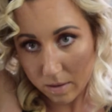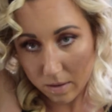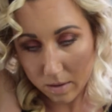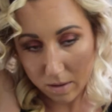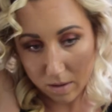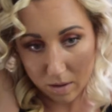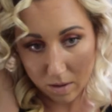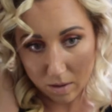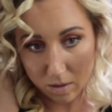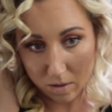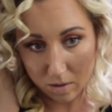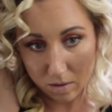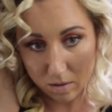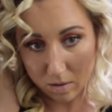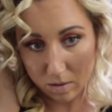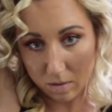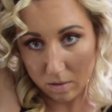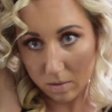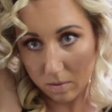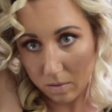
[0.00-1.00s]
So,
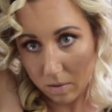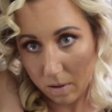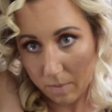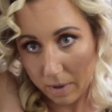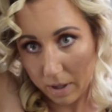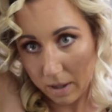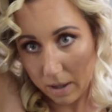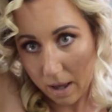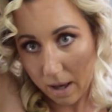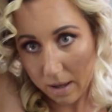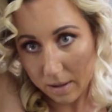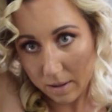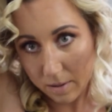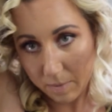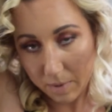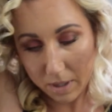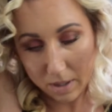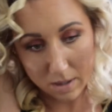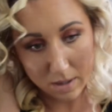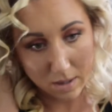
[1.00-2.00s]
got my last
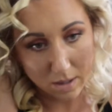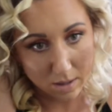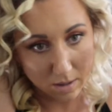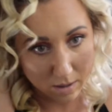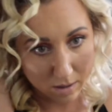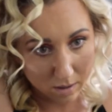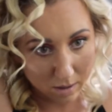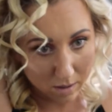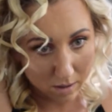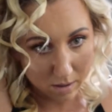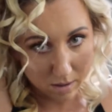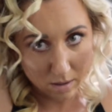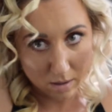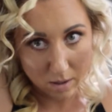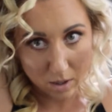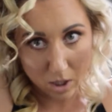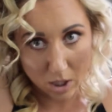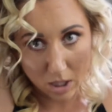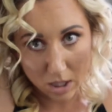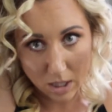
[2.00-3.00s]
piece here,
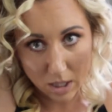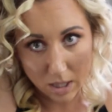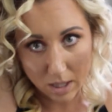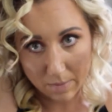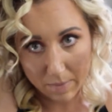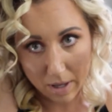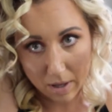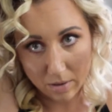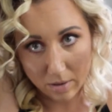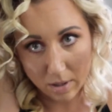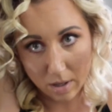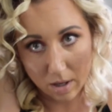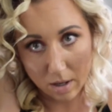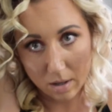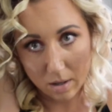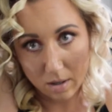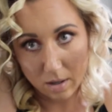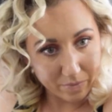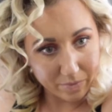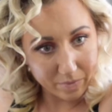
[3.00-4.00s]
just about done.